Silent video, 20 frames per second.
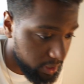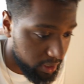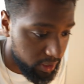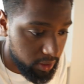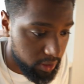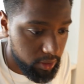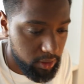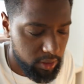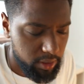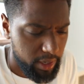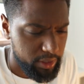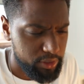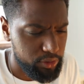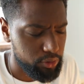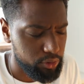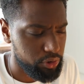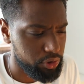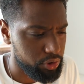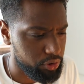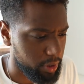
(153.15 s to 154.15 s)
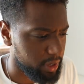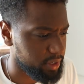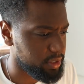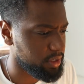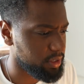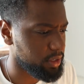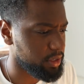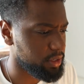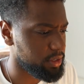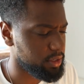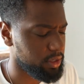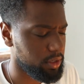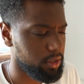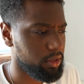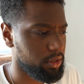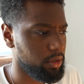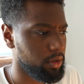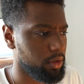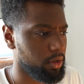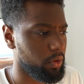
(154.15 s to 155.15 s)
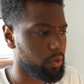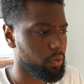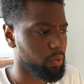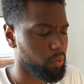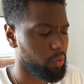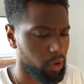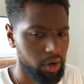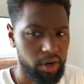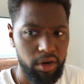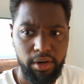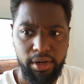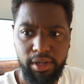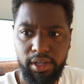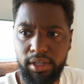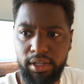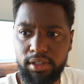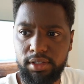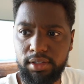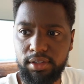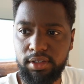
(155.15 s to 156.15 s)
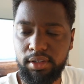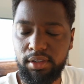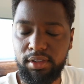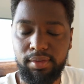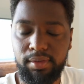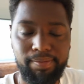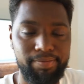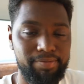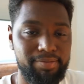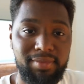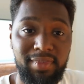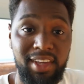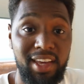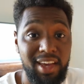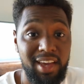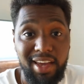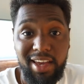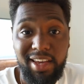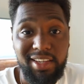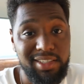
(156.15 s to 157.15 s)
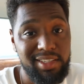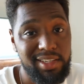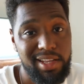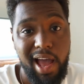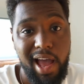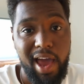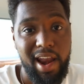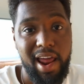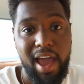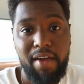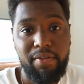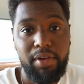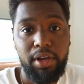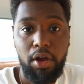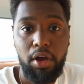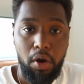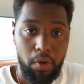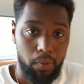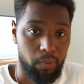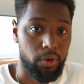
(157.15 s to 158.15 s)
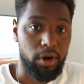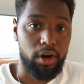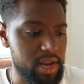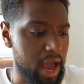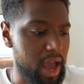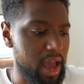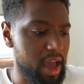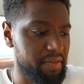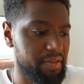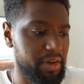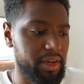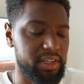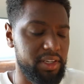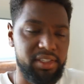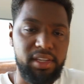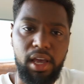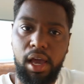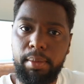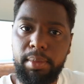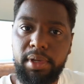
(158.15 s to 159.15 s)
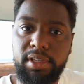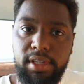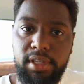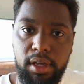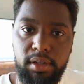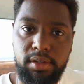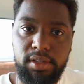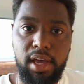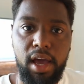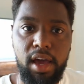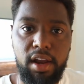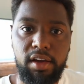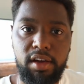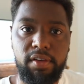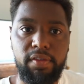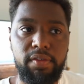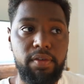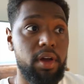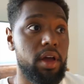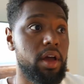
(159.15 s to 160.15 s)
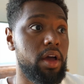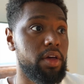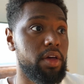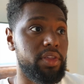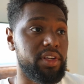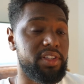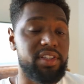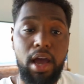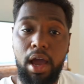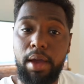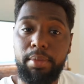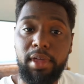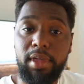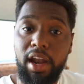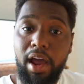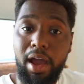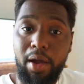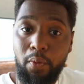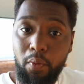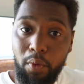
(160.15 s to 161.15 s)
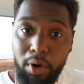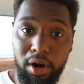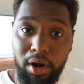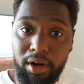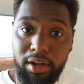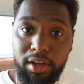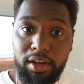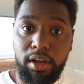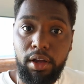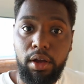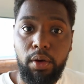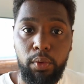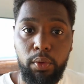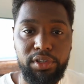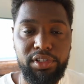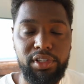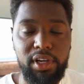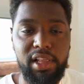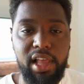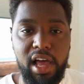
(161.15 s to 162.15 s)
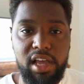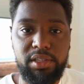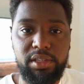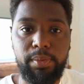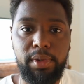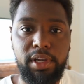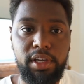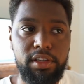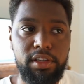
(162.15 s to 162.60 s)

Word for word: and extra stresses and worries, is not having homework. Not having assignments outside of the time that I work, which allows me